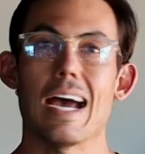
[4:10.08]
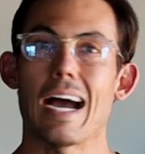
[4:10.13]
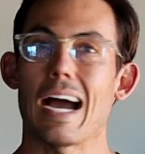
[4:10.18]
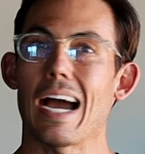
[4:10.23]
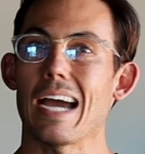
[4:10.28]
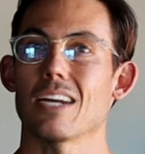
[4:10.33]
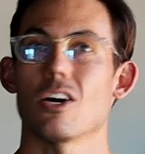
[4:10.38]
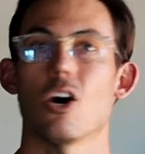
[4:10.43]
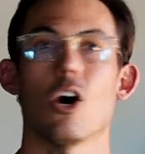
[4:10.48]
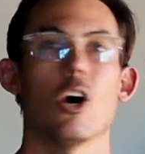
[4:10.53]

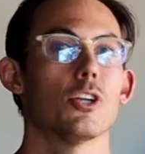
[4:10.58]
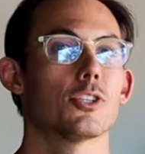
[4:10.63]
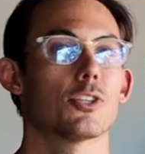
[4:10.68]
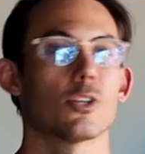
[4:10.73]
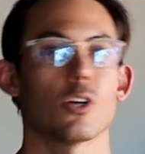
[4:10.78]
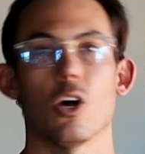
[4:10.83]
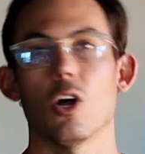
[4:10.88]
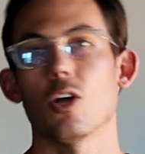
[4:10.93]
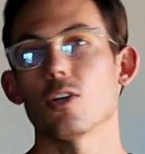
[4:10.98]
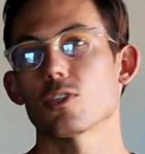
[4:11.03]
I'd
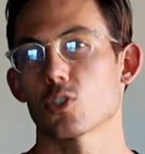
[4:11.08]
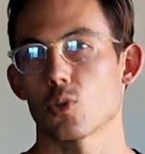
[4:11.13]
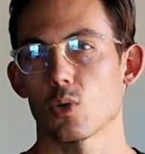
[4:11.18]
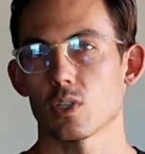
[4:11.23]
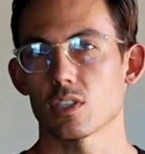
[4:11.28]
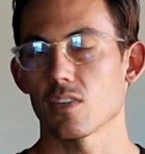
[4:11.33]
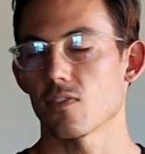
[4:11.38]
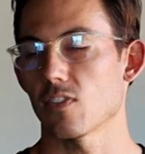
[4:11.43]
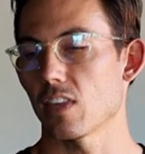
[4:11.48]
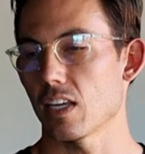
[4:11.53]
alter all
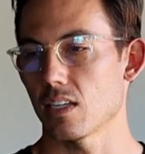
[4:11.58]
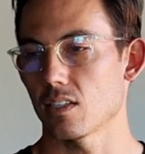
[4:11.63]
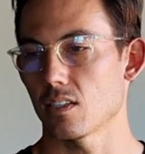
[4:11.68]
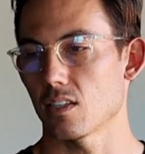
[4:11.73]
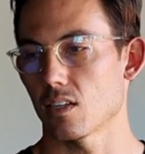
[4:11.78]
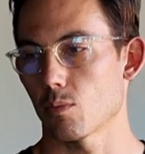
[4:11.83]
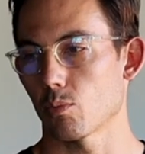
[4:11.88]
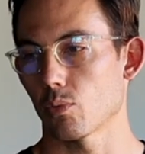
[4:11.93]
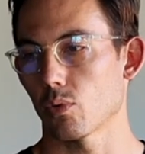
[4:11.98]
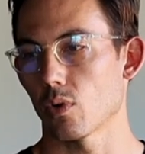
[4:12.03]
sorts of things
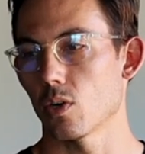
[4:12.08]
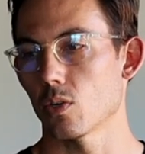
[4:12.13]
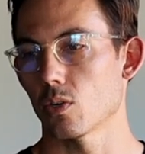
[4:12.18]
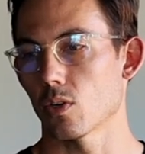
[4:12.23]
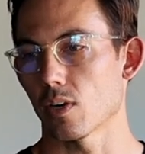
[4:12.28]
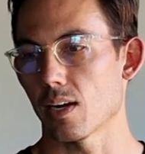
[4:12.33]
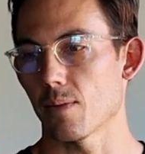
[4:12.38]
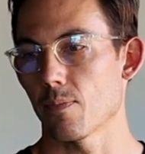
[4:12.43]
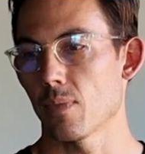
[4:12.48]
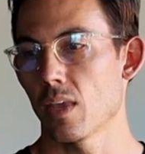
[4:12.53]
in a
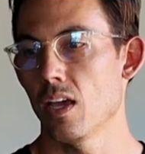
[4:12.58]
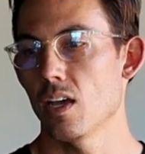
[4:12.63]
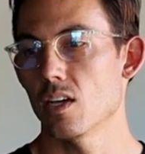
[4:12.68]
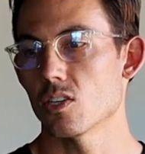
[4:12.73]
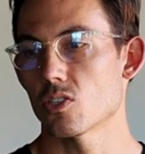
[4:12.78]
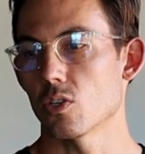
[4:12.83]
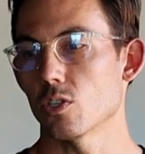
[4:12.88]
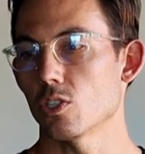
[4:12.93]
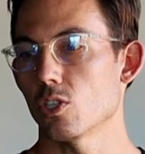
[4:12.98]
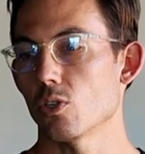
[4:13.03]
program
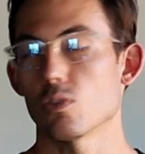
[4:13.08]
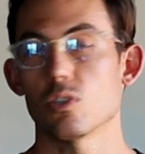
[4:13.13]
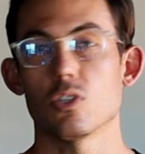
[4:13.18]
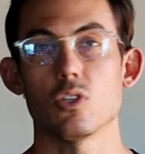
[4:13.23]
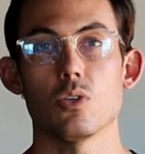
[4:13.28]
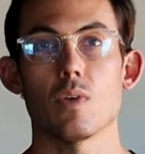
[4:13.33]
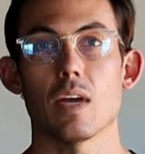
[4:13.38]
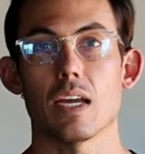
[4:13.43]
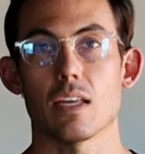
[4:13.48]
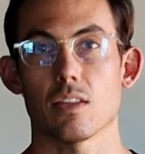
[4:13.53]
so that you
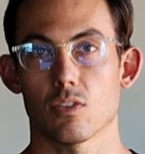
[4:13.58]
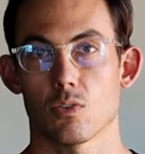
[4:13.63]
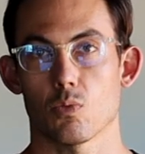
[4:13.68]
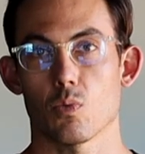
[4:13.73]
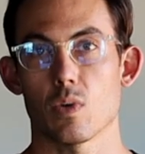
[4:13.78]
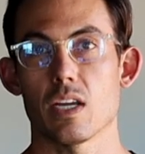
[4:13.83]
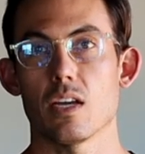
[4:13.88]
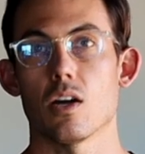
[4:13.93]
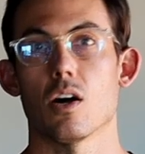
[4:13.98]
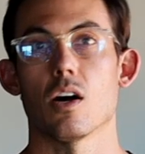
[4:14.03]
do a
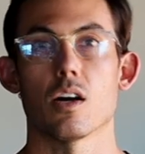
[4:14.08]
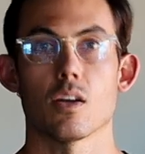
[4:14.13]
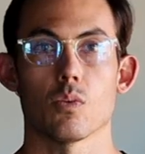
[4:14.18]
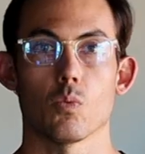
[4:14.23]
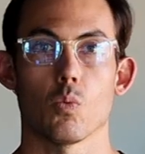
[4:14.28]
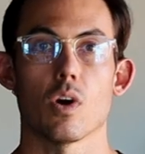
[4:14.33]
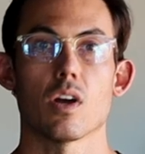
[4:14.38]
3-on,